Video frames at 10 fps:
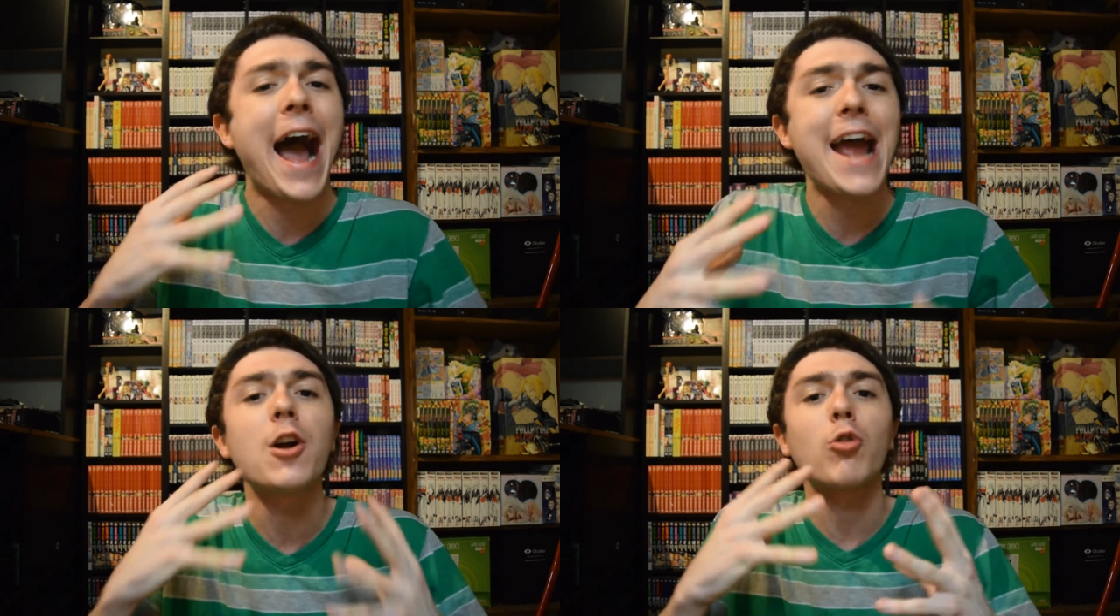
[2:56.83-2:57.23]

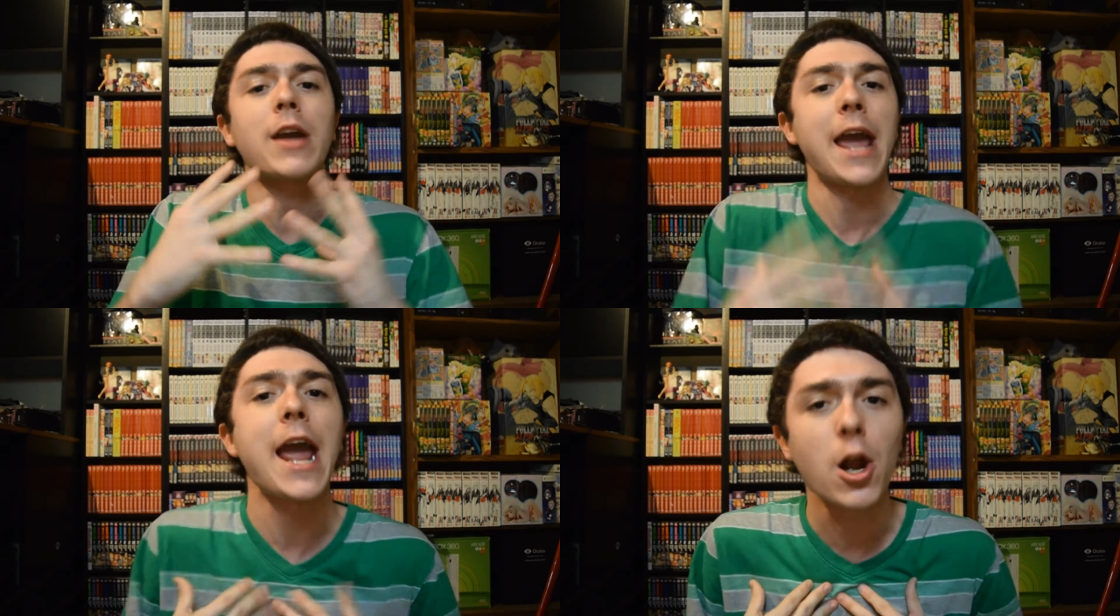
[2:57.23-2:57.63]
I don't
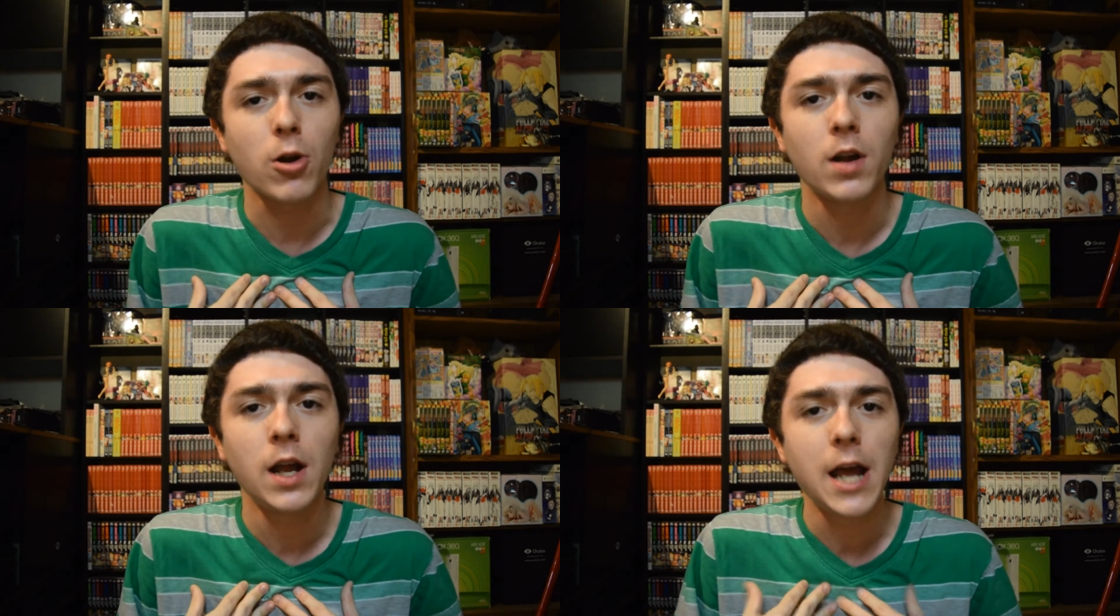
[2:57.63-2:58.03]

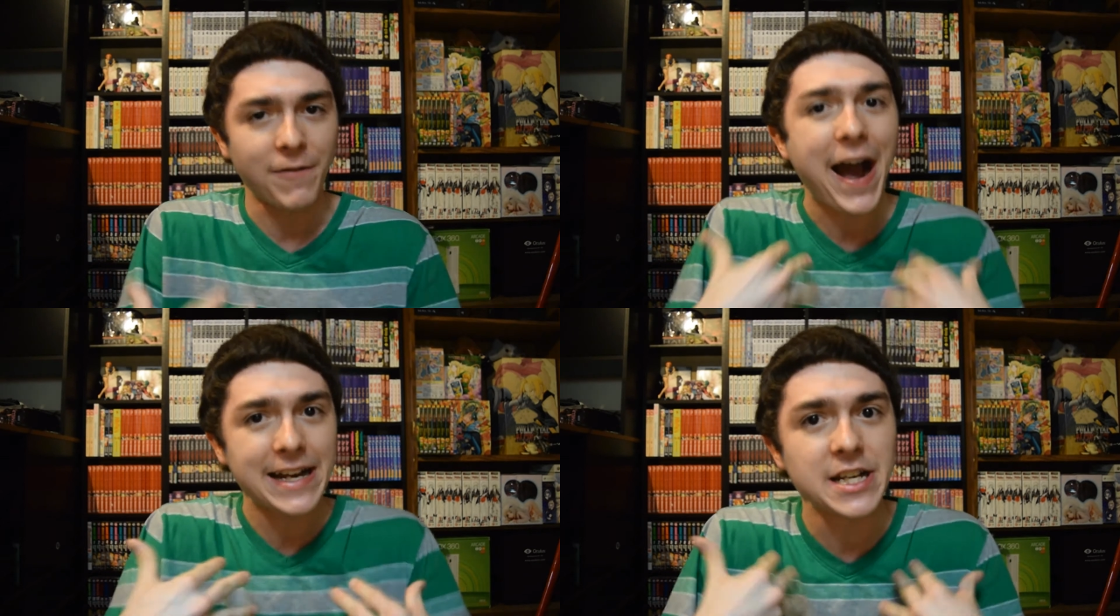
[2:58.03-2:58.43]
care
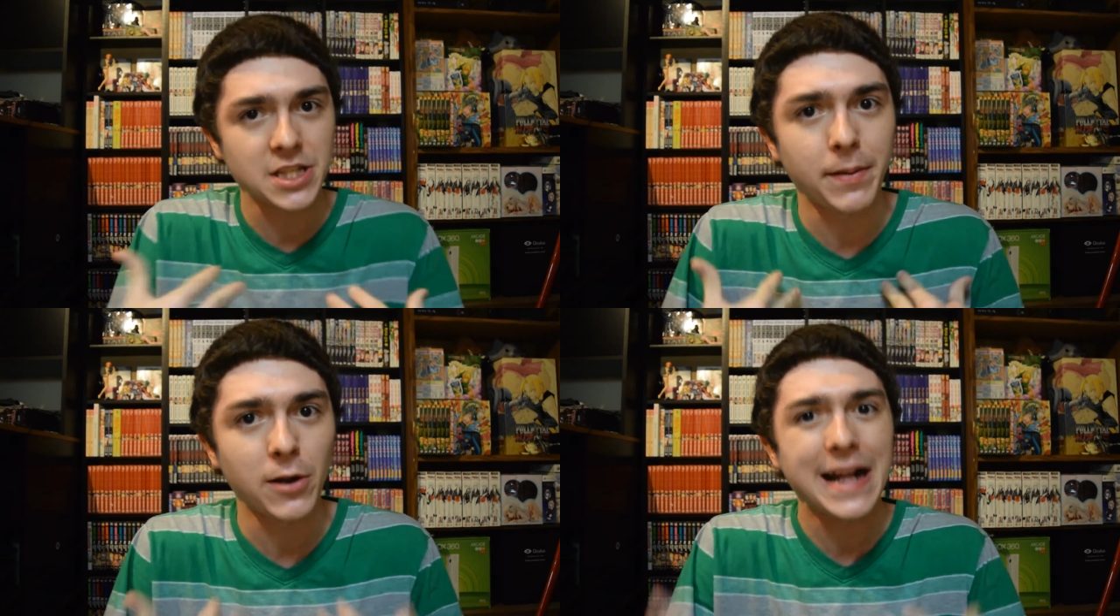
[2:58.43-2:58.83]
if I
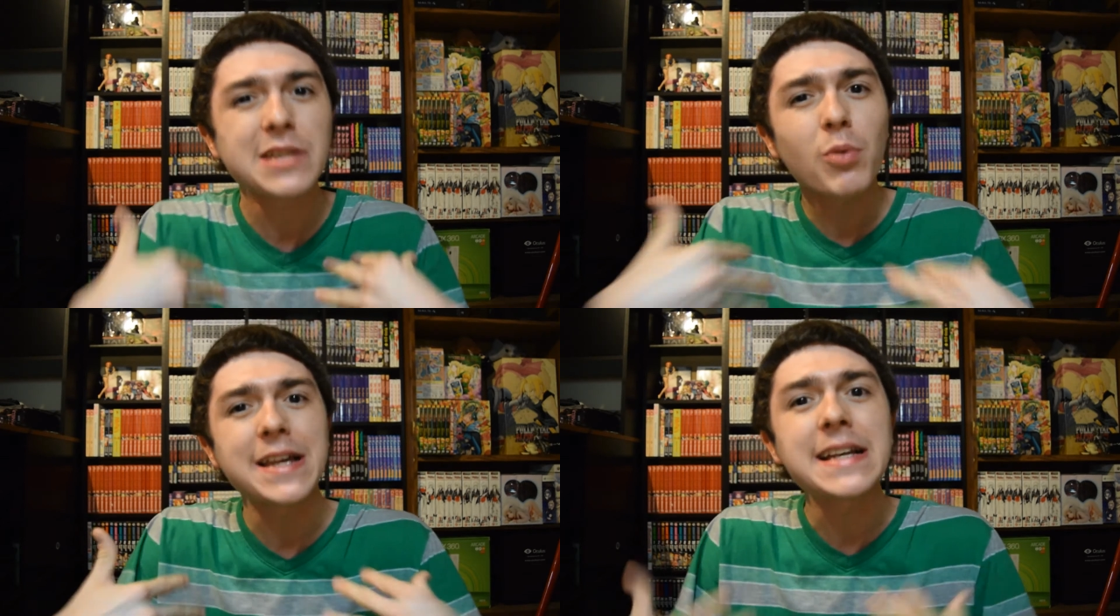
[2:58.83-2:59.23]
disappear.
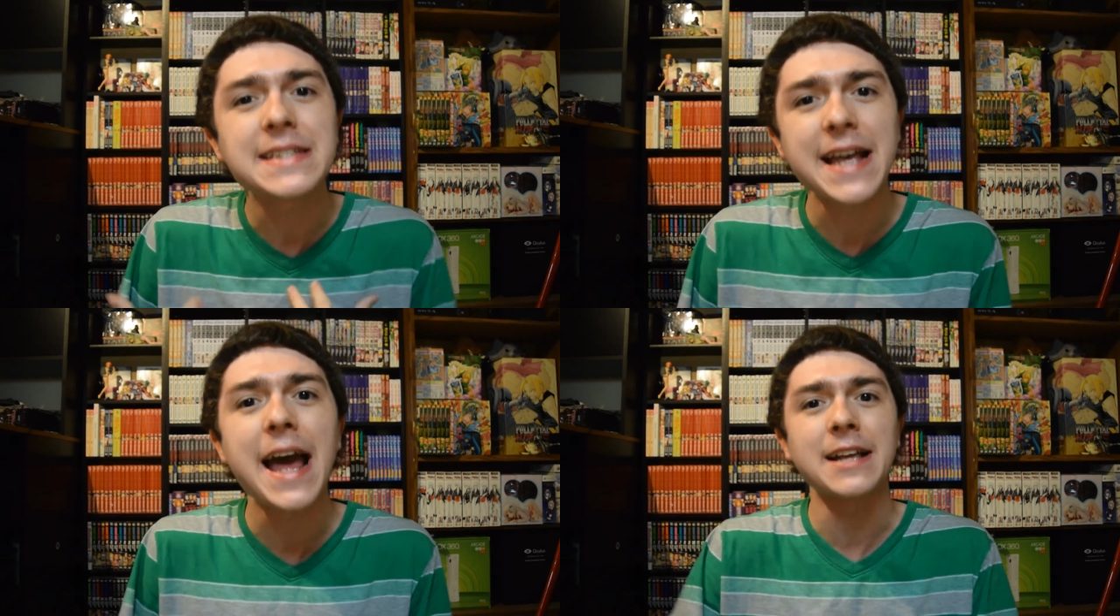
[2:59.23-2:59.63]
That's what he
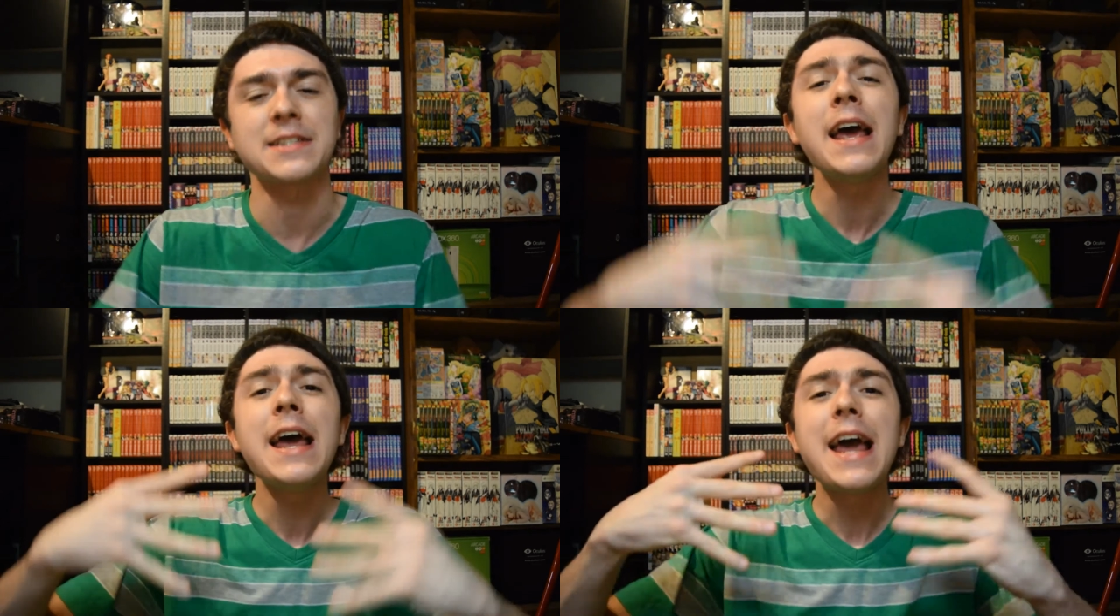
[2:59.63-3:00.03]

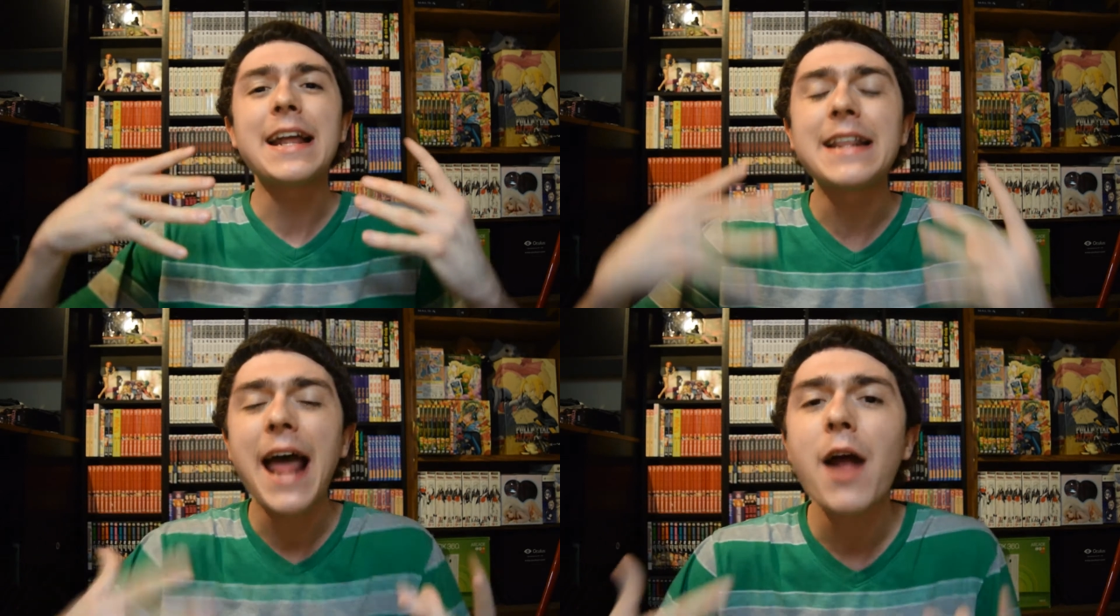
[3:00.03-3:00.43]
says.
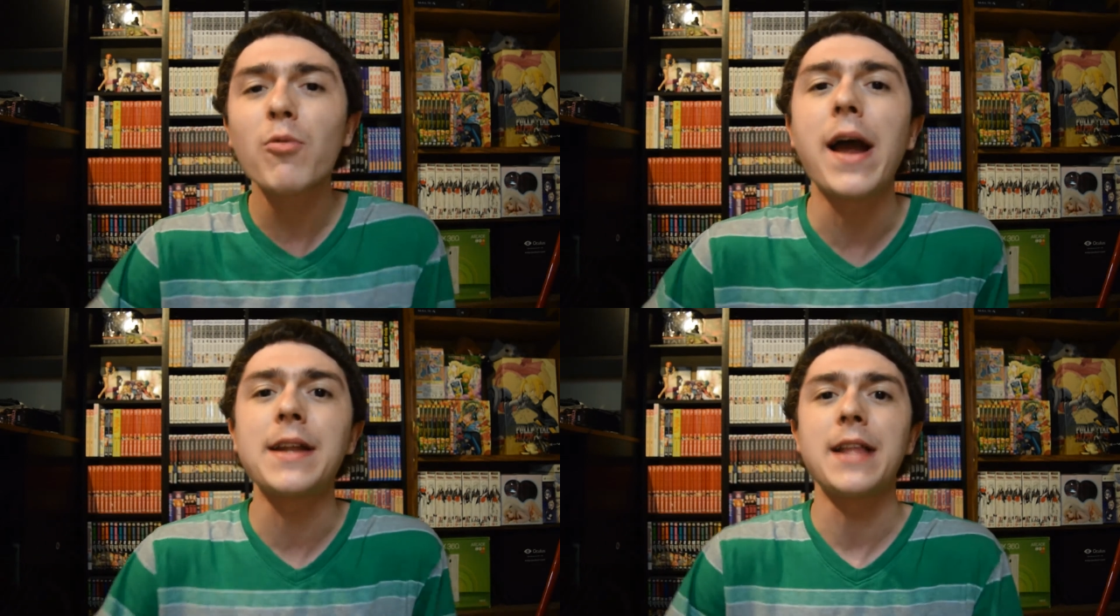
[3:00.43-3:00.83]
And that
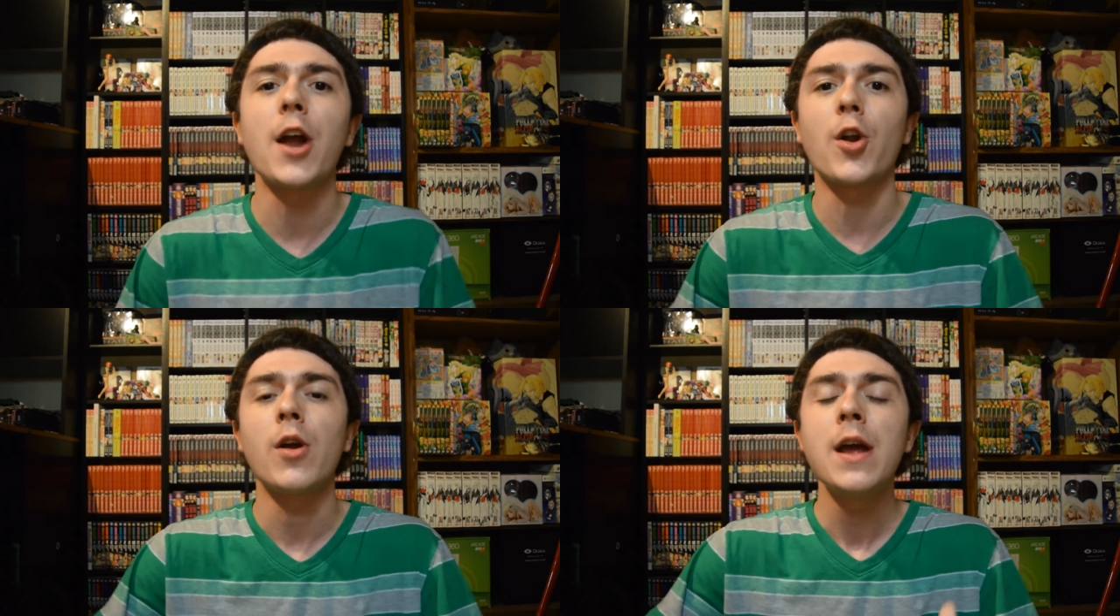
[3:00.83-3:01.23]
right
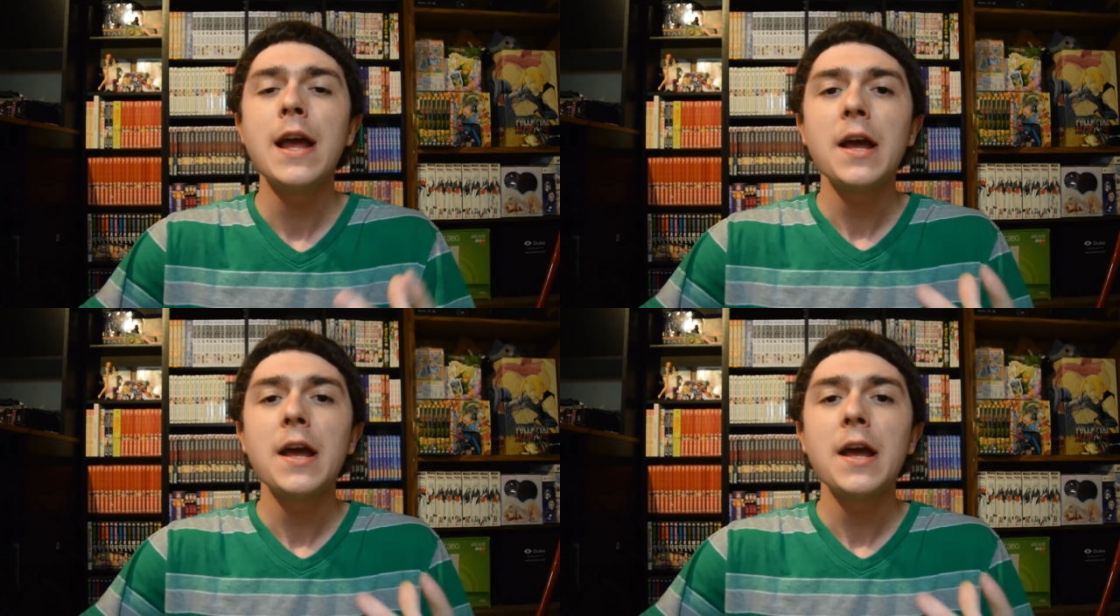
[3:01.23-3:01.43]
there,